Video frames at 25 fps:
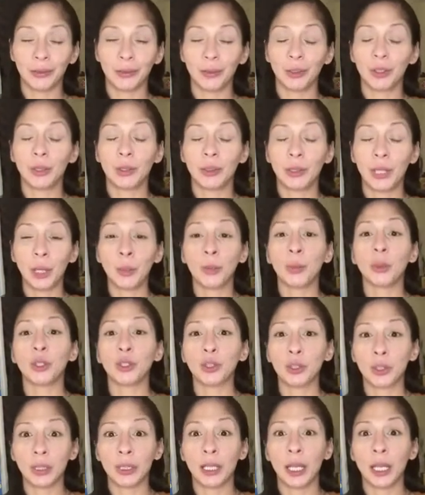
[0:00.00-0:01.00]
they want you to
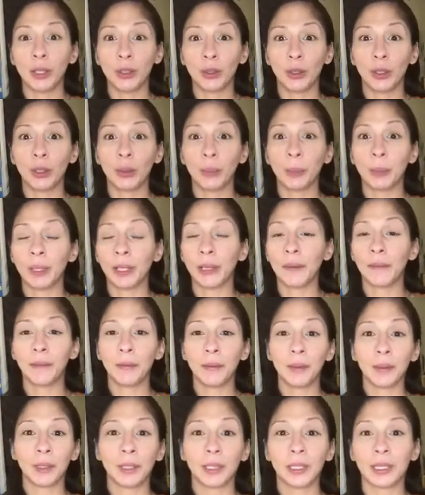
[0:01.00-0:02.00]
take on, but I feel
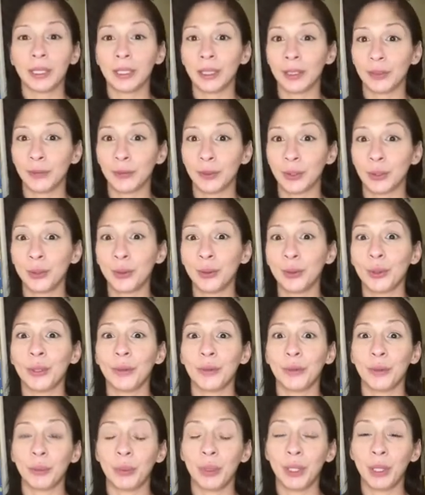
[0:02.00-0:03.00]
this is for two different
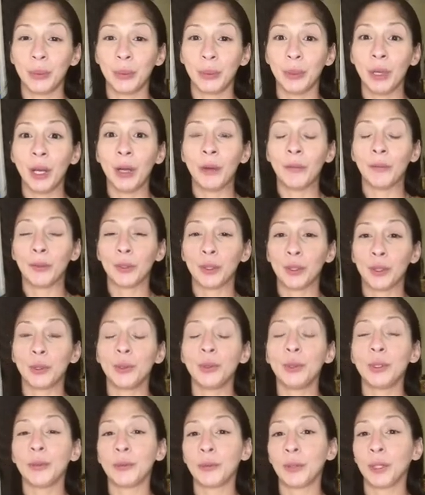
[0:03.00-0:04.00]
people, for two
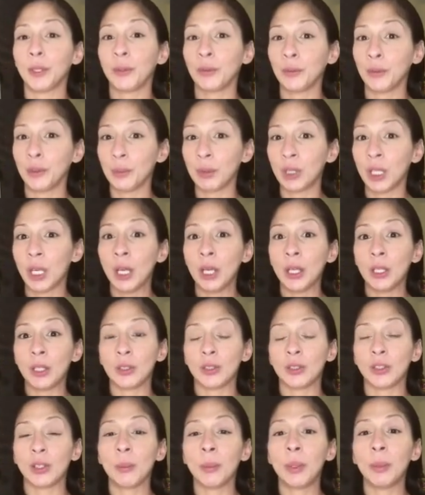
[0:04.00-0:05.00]
different groups. So some
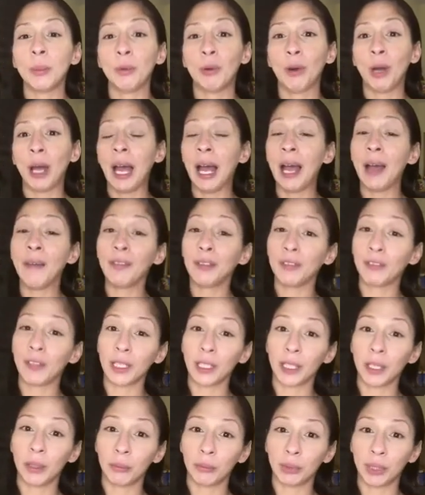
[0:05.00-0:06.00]
people have already
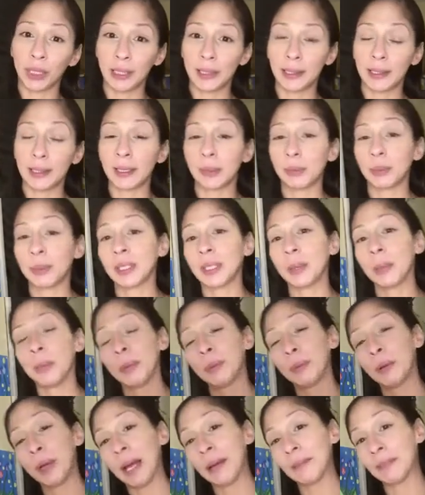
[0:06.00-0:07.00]
embraced this, but some people
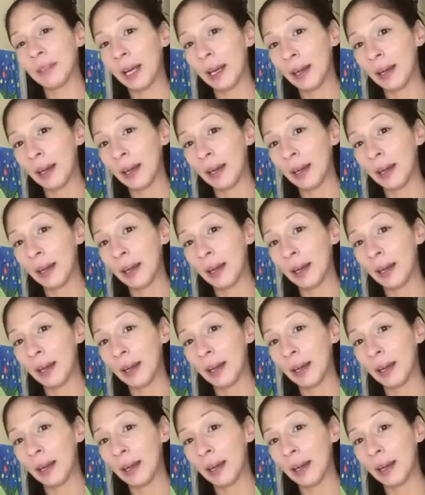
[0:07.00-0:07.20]
have not.